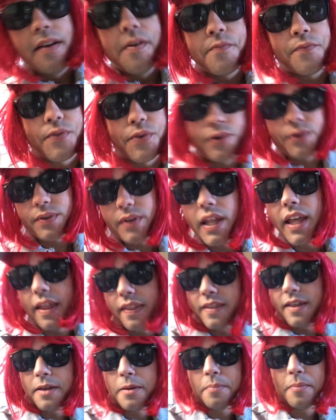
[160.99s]
fruit
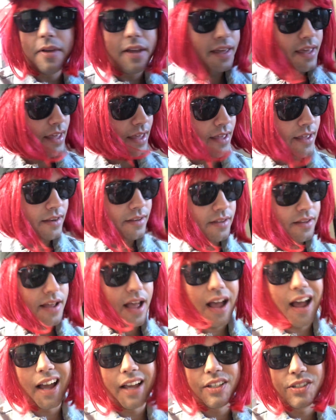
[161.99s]
in them and
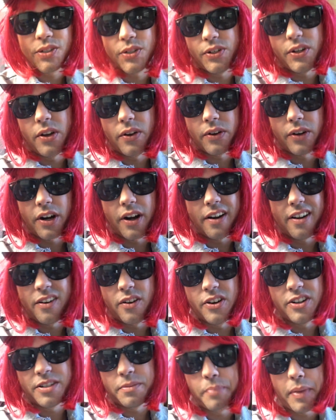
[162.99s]
ice or yogurt,
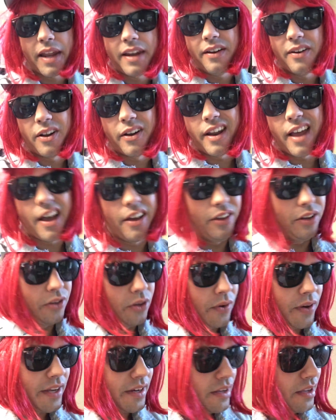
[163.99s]
or depending on how you
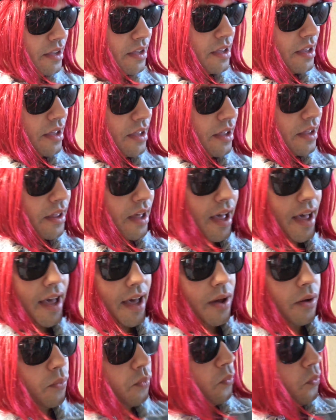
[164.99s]
do it.
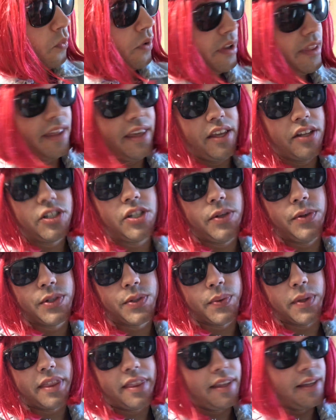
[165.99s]
One of the
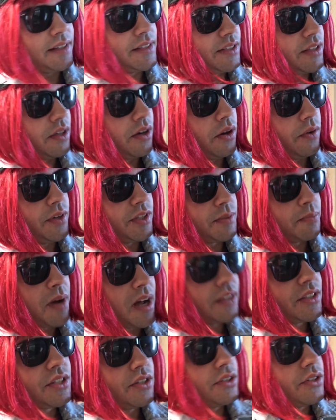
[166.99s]
issues with this though is
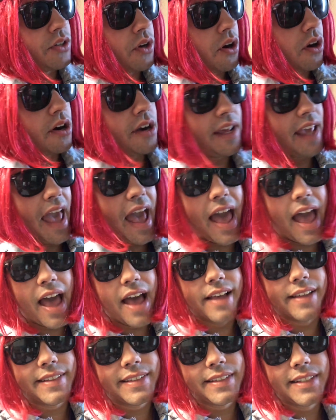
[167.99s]
Monster already
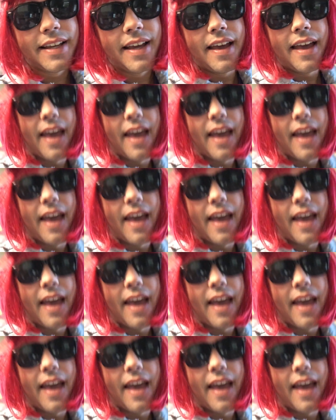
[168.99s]
has